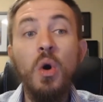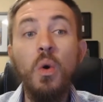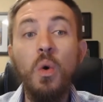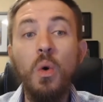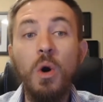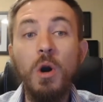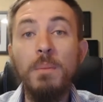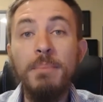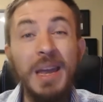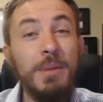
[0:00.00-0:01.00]

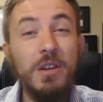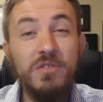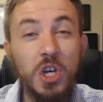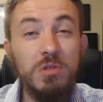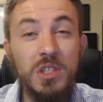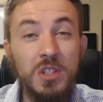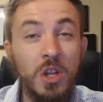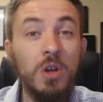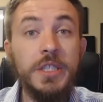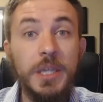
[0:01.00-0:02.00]
or maybe you've chosen
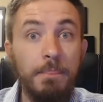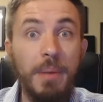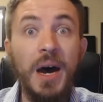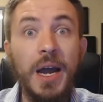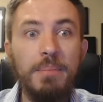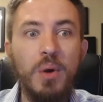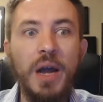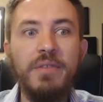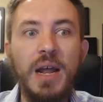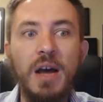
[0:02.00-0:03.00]
not to buy
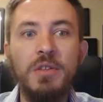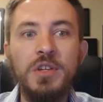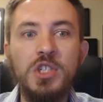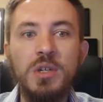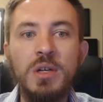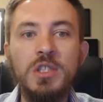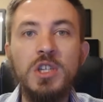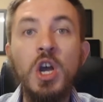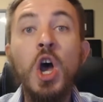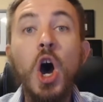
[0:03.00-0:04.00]
private health insurance,
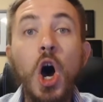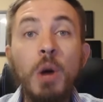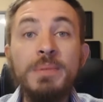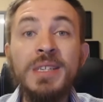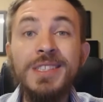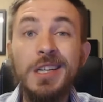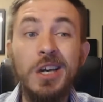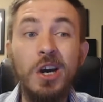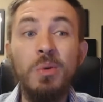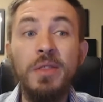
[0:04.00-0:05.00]
opting to
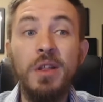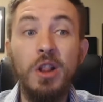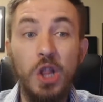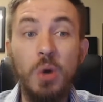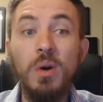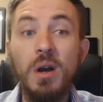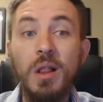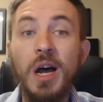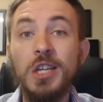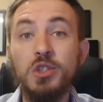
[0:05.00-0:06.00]
go with a lower
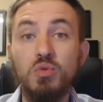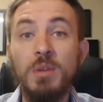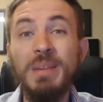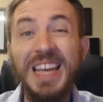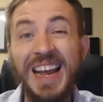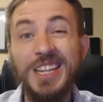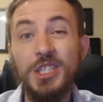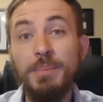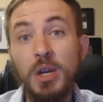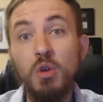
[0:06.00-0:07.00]
class room can
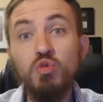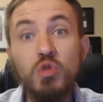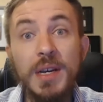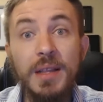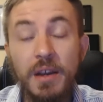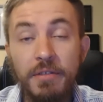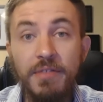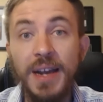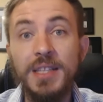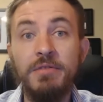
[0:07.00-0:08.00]
actually be a really
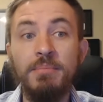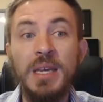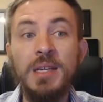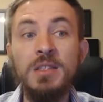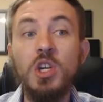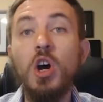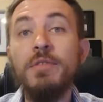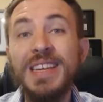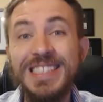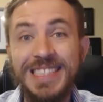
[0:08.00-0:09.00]
effective means
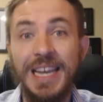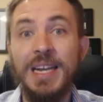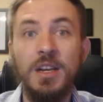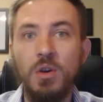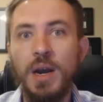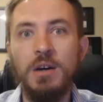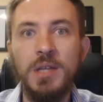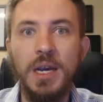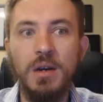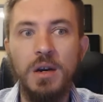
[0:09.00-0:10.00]
of containing your
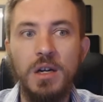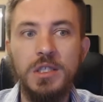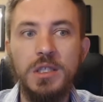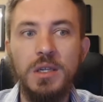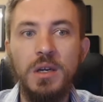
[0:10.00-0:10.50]
healthcare costs.